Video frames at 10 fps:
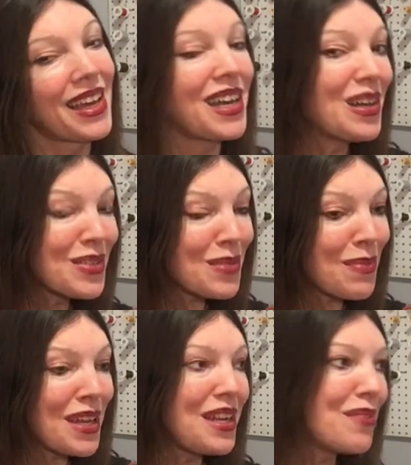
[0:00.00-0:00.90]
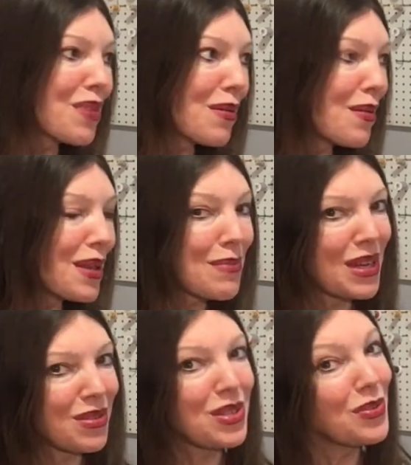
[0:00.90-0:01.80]
And I know it's been probably
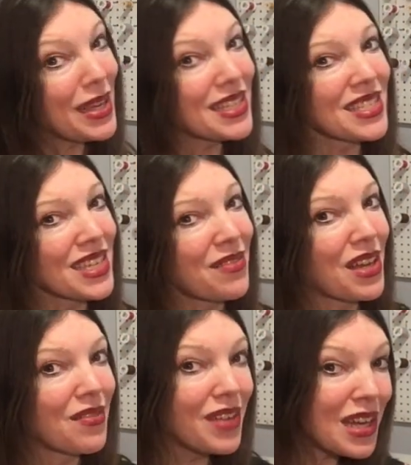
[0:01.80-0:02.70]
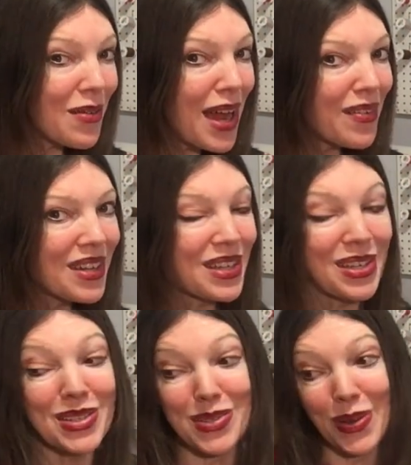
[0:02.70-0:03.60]
about two weeks since I've had a video out.
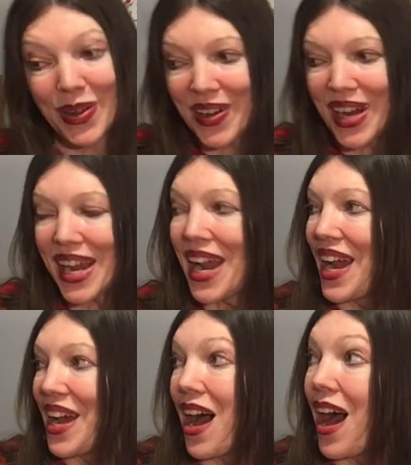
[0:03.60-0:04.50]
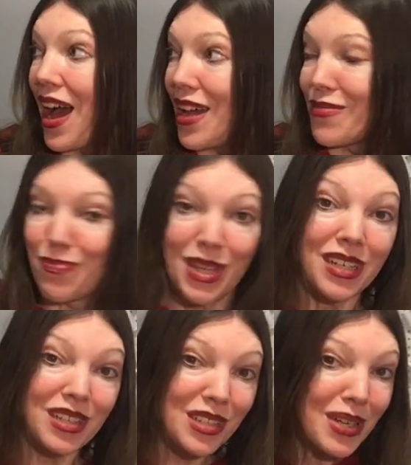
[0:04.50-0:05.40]
Sorry, I've
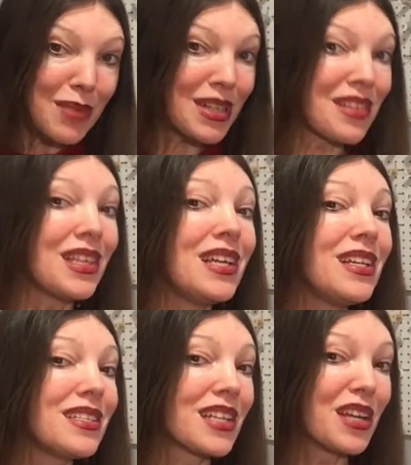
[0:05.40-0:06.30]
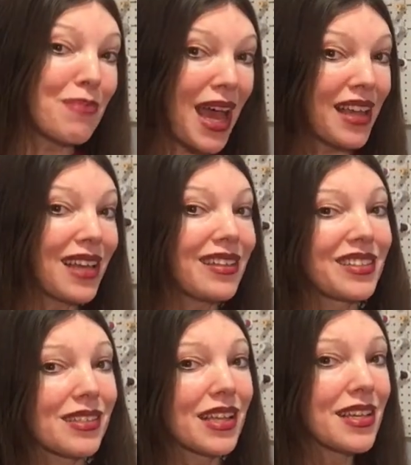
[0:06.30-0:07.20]
been doing a bunch of things and
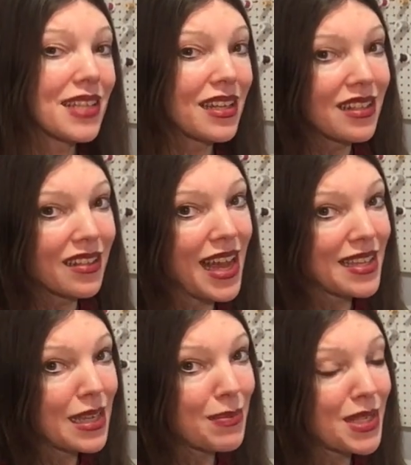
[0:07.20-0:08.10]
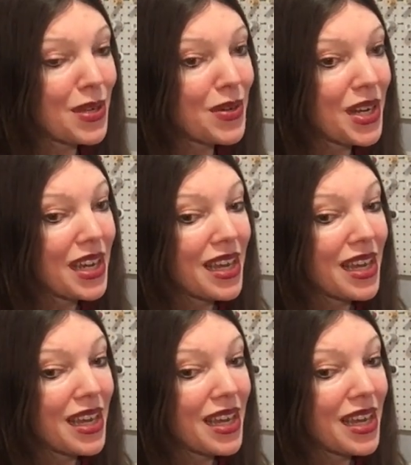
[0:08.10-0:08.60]
unpacking, just like I said in the last episode.